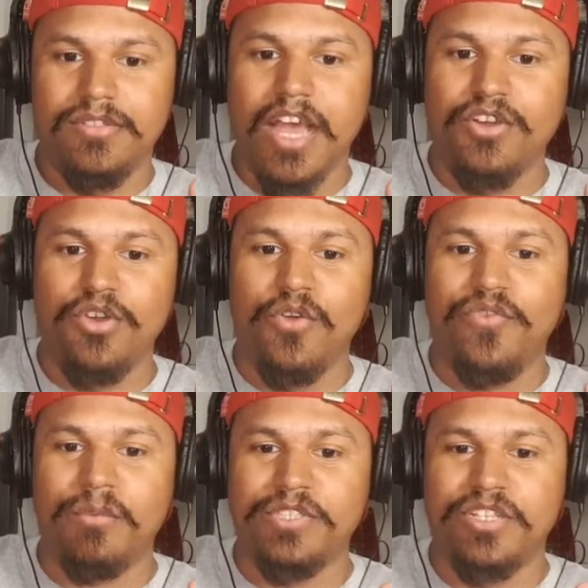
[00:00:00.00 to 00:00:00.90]
I don't know if
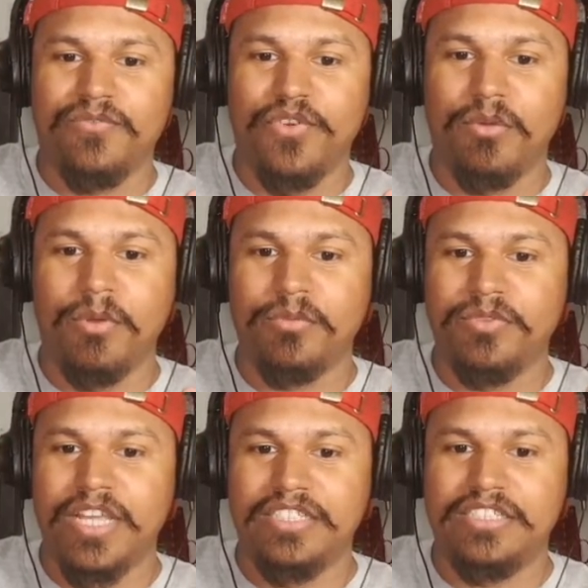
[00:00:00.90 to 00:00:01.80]
it was confirmed, but
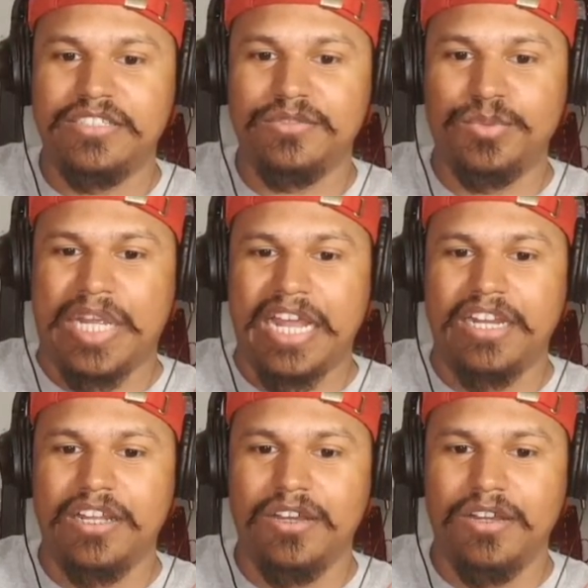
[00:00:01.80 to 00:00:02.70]
that's we got
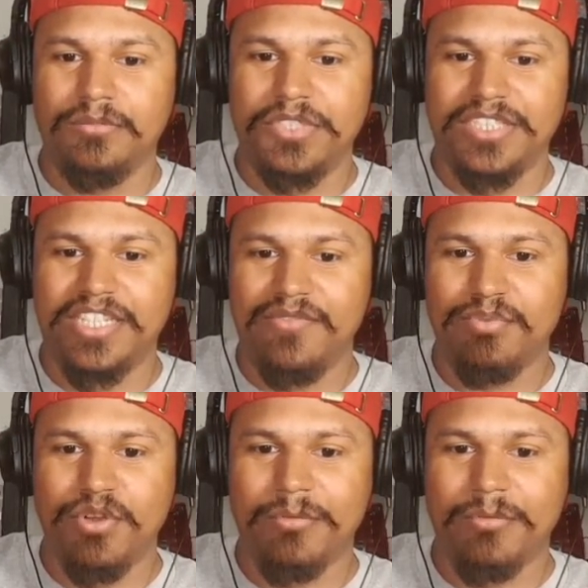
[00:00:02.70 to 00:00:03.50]
a um, Gen 7